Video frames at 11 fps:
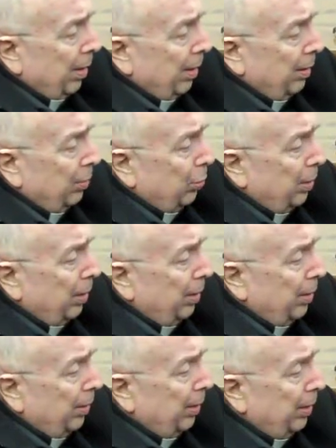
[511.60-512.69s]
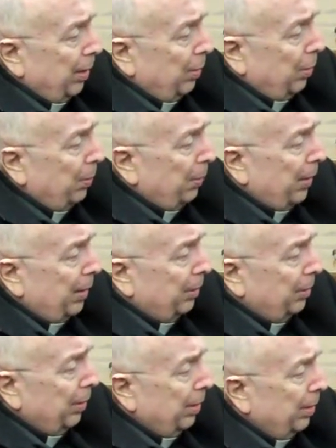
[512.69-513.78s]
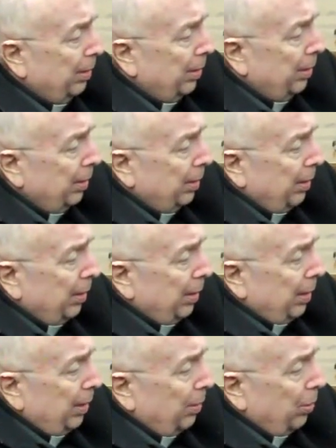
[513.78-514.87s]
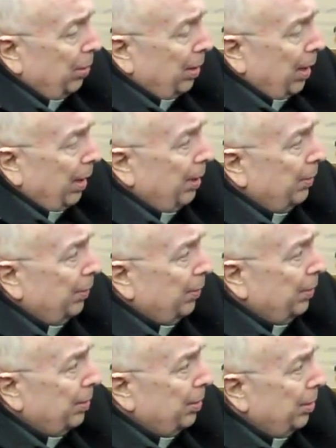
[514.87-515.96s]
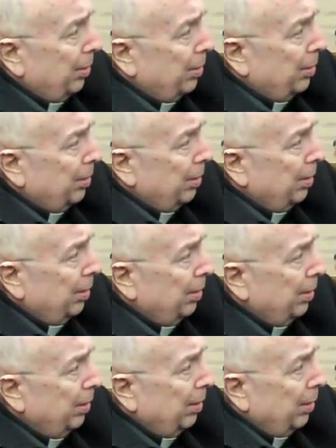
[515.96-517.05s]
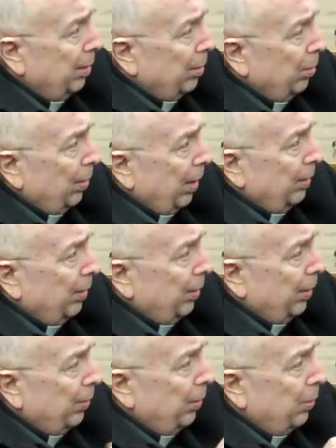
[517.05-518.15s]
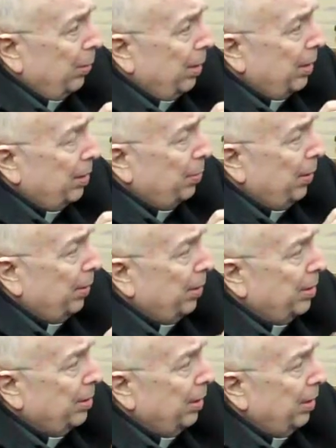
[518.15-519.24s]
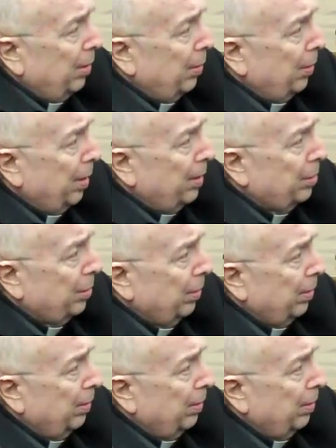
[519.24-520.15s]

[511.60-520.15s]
And to the degree that we penetrate into the life of the church, to that degree we will experience the liberation